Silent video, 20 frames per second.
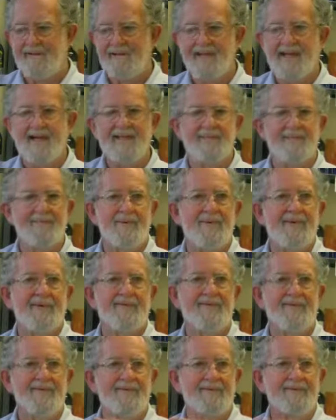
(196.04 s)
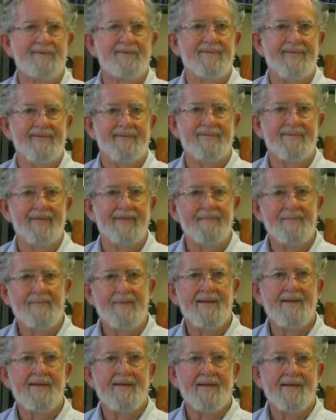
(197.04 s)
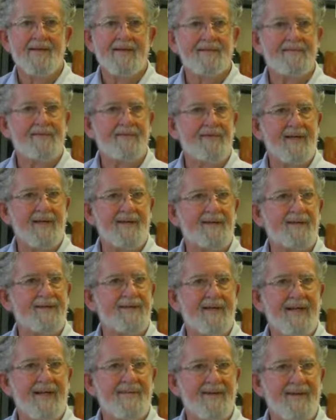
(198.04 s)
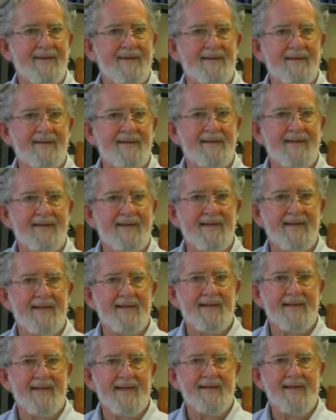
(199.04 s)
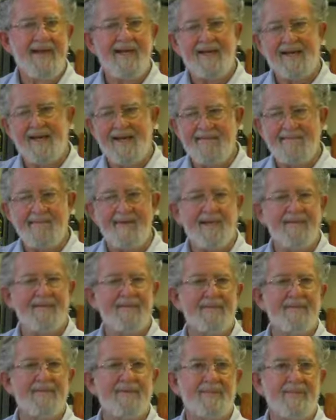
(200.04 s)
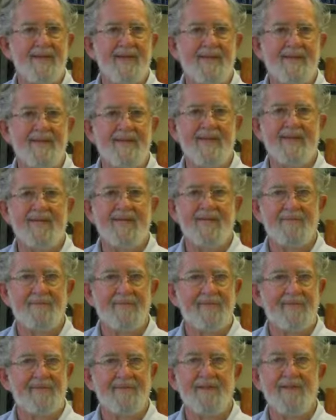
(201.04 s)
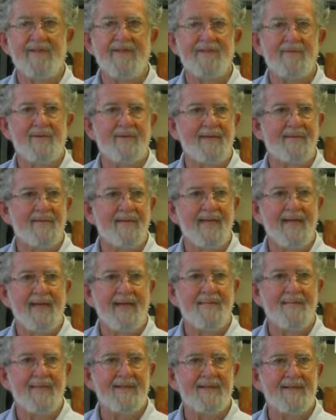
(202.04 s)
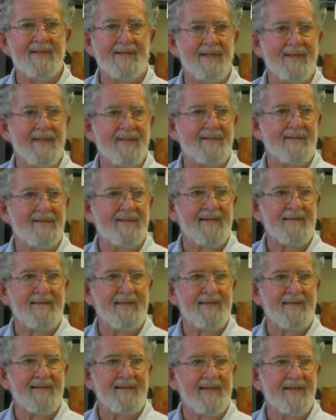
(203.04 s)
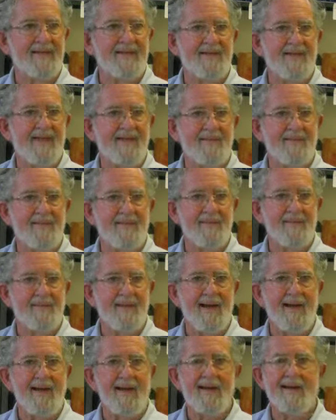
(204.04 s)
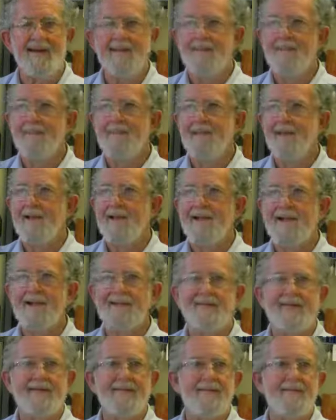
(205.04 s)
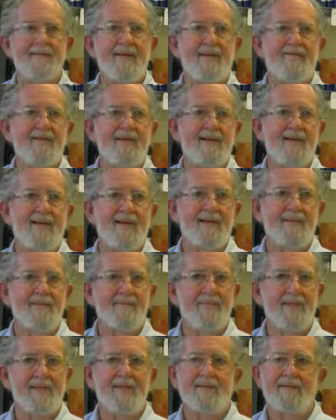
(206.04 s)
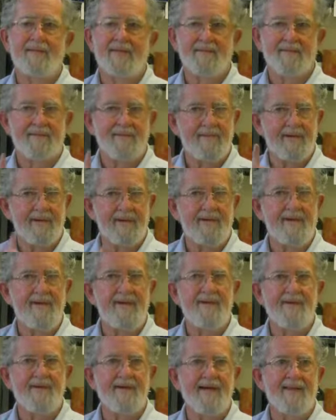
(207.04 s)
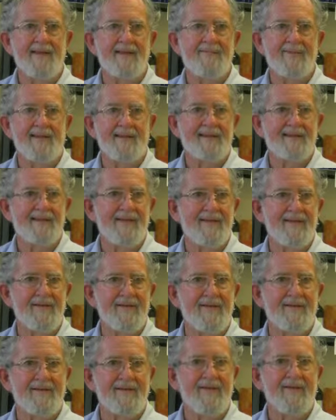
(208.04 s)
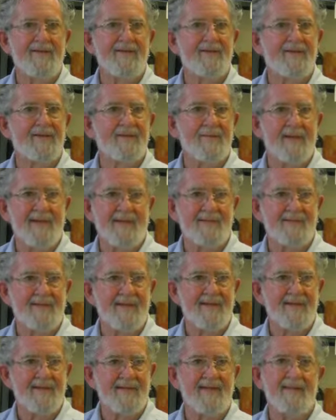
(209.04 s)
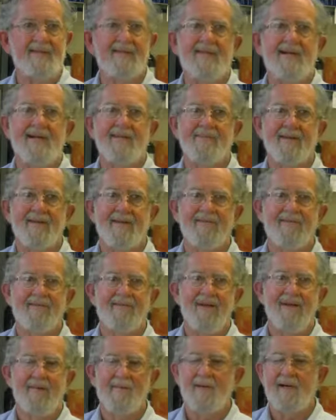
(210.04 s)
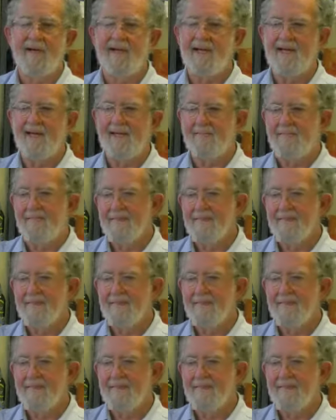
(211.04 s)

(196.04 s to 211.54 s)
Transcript: large box of drugs and chemicals, and they came back from space, and they took between 12 and 18 months to get over some of the sicknesses they brought back, and some of them never did. So I really knew who had the best technology in the space race. That's going back a fair way.